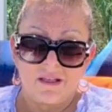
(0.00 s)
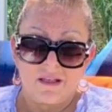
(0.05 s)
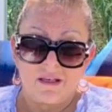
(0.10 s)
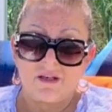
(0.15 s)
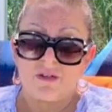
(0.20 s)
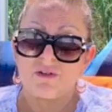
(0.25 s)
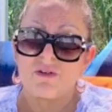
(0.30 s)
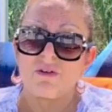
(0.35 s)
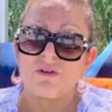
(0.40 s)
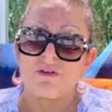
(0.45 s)

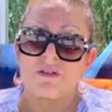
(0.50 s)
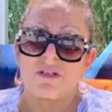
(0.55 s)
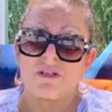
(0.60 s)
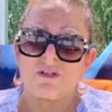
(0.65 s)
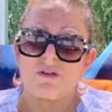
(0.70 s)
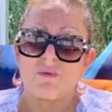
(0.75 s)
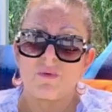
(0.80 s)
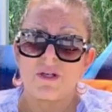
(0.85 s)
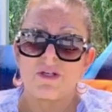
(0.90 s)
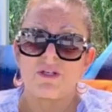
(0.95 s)
in a certain
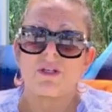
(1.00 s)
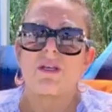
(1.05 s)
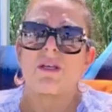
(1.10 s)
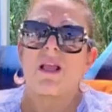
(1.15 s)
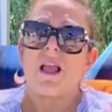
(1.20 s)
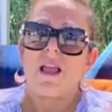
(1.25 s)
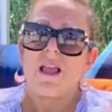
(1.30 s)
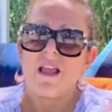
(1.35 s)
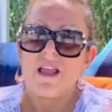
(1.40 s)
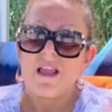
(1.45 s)

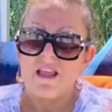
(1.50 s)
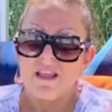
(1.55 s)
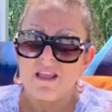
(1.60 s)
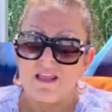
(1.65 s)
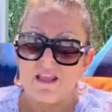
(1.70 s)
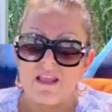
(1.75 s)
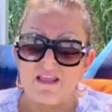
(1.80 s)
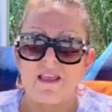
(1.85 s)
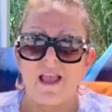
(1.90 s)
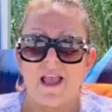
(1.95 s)
situation?
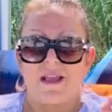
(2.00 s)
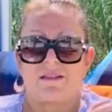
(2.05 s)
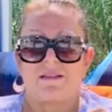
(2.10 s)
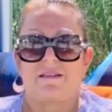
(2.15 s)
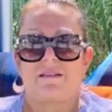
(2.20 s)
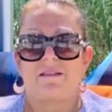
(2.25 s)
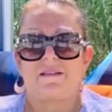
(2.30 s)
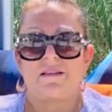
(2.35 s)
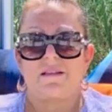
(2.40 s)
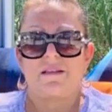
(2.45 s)

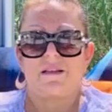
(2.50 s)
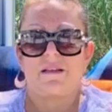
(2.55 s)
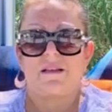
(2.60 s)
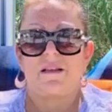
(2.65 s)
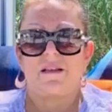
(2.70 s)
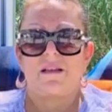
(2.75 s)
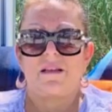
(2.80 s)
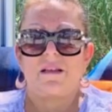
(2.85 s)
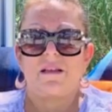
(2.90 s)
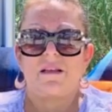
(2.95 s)
Yes.
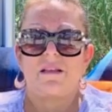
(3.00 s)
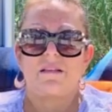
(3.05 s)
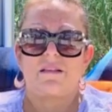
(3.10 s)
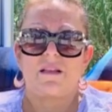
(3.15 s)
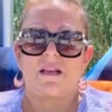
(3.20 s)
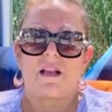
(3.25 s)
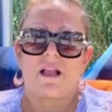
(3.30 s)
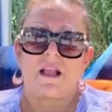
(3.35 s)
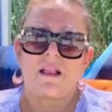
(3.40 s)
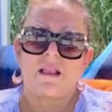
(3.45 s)

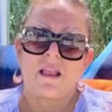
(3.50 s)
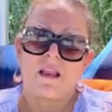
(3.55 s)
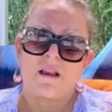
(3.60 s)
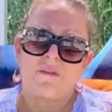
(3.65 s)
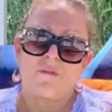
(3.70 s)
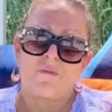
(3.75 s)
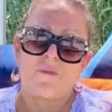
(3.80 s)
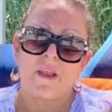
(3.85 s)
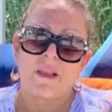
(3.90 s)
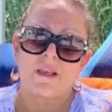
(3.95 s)
Did I
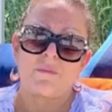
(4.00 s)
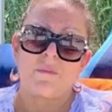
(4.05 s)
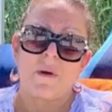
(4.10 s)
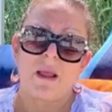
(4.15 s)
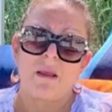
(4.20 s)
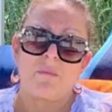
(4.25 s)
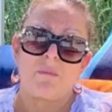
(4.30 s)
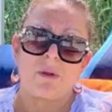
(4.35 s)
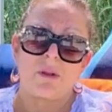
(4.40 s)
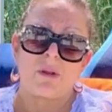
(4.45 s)
let it affect
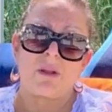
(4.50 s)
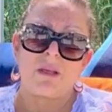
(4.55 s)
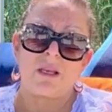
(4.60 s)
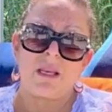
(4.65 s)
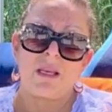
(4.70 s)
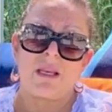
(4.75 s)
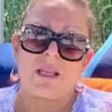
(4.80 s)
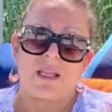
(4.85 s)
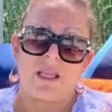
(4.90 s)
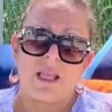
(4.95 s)
my
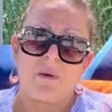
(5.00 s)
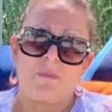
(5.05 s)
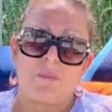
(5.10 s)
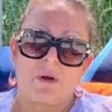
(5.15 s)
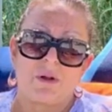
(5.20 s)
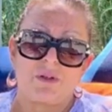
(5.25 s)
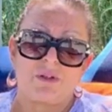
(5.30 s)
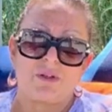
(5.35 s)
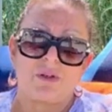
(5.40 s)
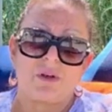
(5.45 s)
ability to keep
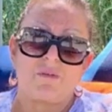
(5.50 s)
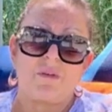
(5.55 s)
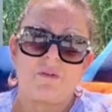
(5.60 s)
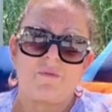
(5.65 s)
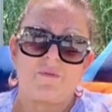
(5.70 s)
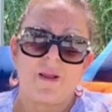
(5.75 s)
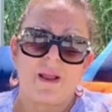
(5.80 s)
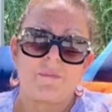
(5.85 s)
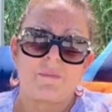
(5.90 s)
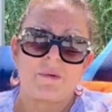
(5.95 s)
on
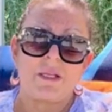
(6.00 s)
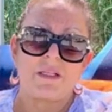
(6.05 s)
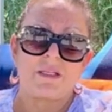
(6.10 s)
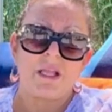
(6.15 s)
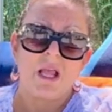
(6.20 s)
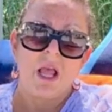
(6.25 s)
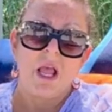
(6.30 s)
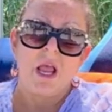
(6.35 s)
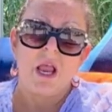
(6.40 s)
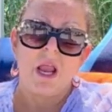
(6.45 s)
serving
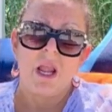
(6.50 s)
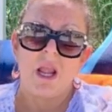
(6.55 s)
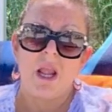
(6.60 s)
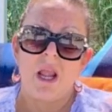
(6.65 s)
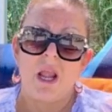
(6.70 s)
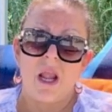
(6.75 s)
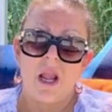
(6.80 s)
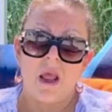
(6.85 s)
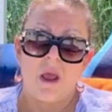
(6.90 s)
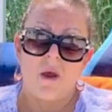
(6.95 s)
families?
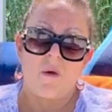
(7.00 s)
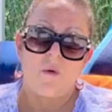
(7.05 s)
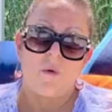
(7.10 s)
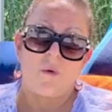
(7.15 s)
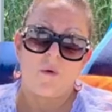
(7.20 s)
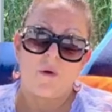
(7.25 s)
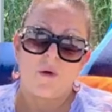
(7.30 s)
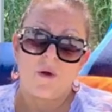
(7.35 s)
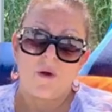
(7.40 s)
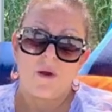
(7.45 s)

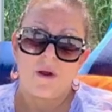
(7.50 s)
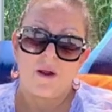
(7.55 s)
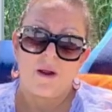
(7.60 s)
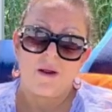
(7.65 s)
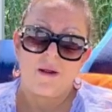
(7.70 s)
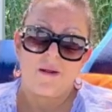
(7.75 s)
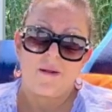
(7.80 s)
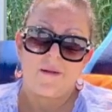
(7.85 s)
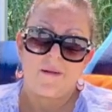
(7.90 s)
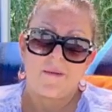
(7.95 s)
No.
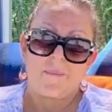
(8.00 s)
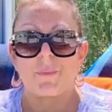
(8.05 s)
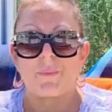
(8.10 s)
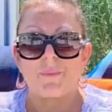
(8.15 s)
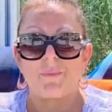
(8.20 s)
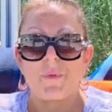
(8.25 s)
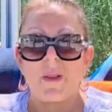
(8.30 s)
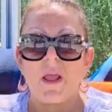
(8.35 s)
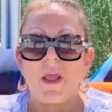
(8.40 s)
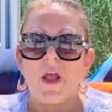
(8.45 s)

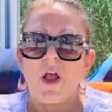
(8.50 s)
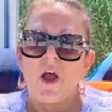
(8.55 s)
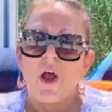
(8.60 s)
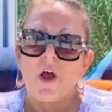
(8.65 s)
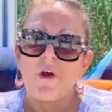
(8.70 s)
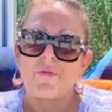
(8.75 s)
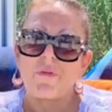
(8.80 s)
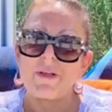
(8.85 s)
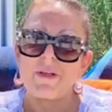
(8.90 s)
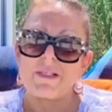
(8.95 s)
So
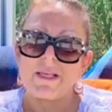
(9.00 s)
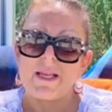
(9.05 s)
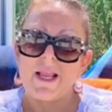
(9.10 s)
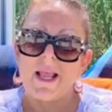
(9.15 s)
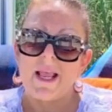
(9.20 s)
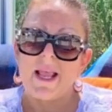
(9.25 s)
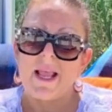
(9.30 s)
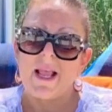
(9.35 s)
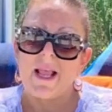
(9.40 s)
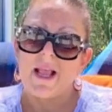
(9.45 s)
hopefully
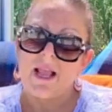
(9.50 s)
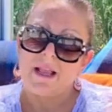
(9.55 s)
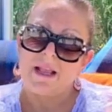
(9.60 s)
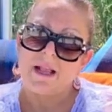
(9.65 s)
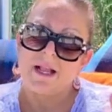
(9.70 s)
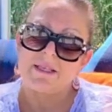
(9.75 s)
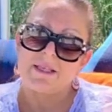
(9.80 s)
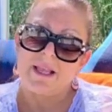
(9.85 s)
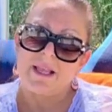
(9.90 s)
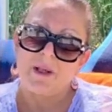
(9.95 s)
today I
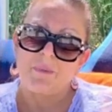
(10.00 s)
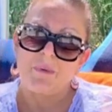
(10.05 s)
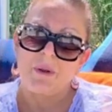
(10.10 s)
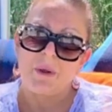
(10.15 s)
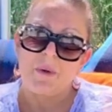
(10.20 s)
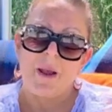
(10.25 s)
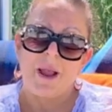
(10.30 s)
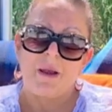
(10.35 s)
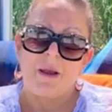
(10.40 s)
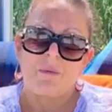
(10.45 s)
got to help
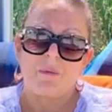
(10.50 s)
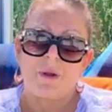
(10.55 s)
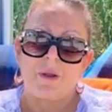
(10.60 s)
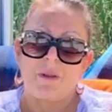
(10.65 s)
you out